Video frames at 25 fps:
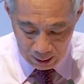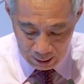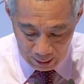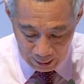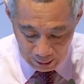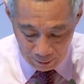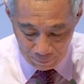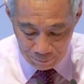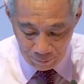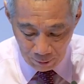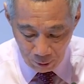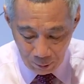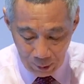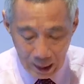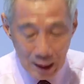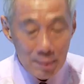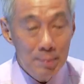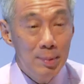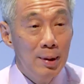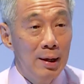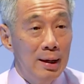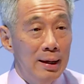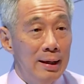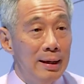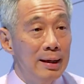Therefore, we are
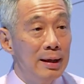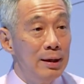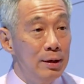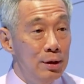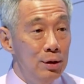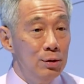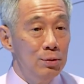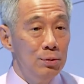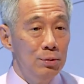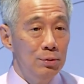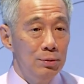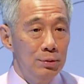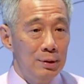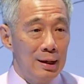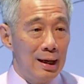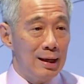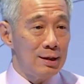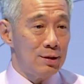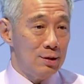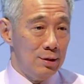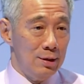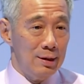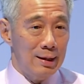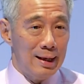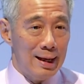building a new
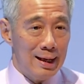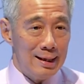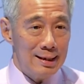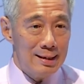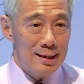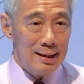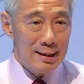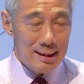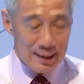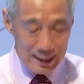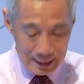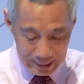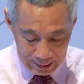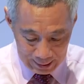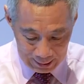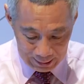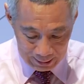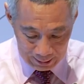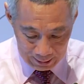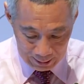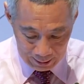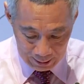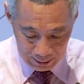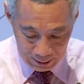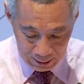National Cancer Center.
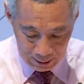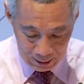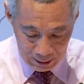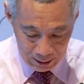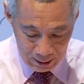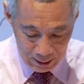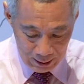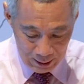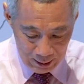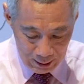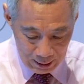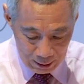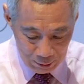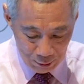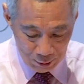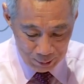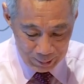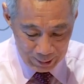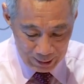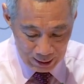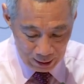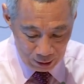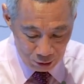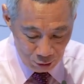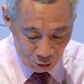It will
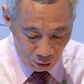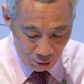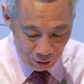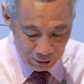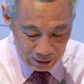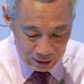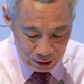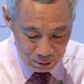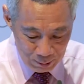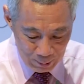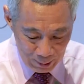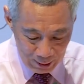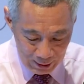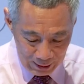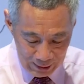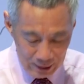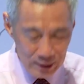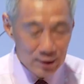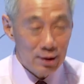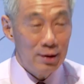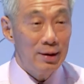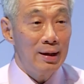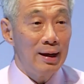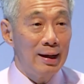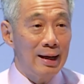be the tallest building
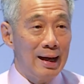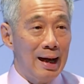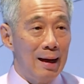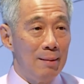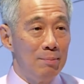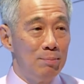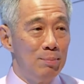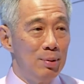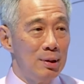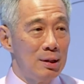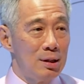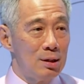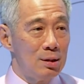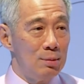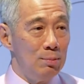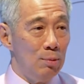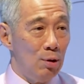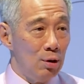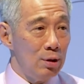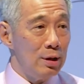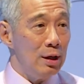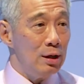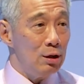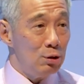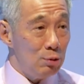on the campus,
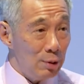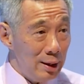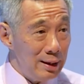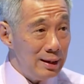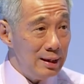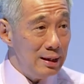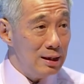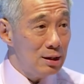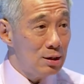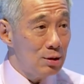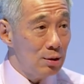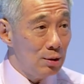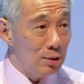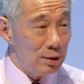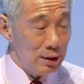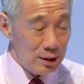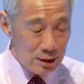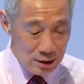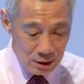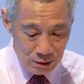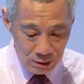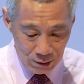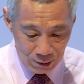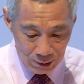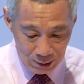more than 20
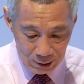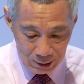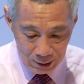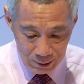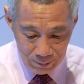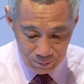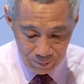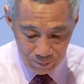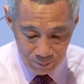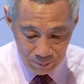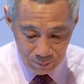stories tall,